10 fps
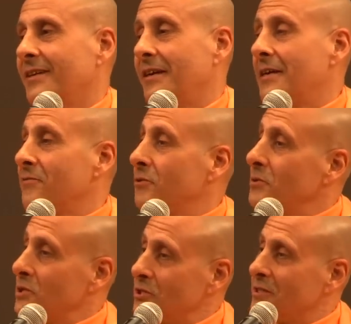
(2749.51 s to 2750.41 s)
And then
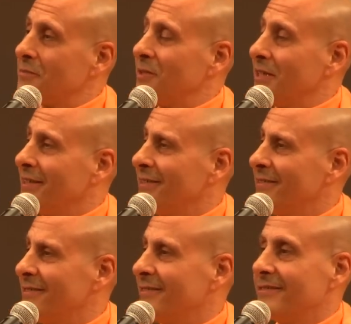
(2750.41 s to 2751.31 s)
everyone looked at me
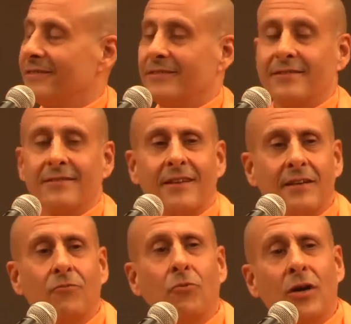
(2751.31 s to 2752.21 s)

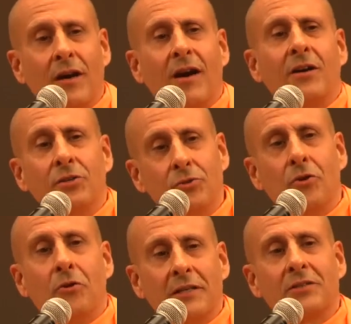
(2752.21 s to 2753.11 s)
like, "What are you
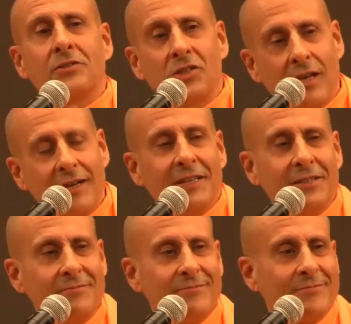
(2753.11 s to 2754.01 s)
going to say?"